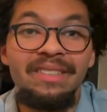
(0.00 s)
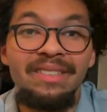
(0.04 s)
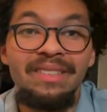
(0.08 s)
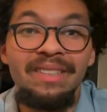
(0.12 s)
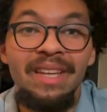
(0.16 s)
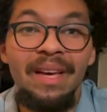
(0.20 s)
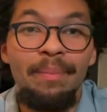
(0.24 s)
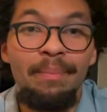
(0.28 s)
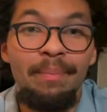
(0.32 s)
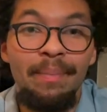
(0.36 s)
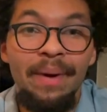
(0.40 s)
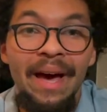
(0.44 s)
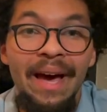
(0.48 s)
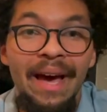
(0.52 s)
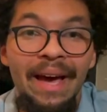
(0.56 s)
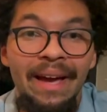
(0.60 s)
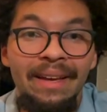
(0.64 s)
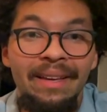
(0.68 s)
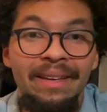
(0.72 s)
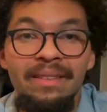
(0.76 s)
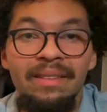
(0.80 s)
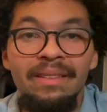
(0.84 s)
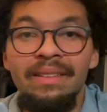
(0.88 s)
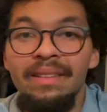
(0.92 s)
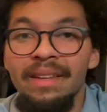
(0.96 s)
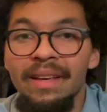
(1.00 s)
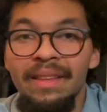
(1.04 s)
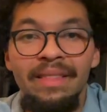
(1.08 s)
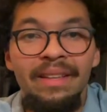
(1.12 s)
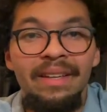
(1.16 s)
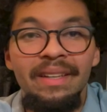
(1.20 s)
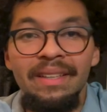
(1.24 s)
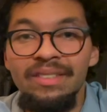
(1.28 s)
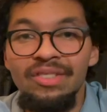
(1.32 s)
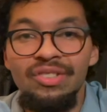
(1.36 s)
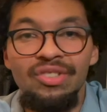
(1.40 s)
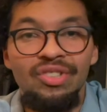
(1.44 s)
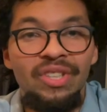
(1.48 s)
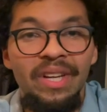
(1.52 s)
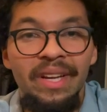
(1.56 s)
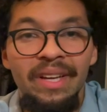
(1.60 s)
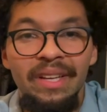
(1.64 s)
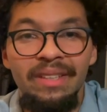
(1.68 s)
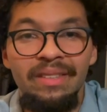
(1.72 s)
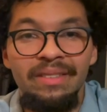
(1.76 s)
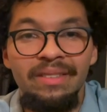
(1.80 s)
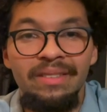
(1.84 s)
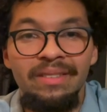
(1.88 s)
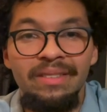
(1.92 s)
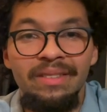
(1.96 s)
step back, nothing has
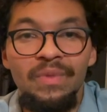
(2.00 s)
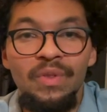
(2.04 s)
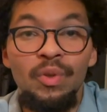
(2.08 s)
changed.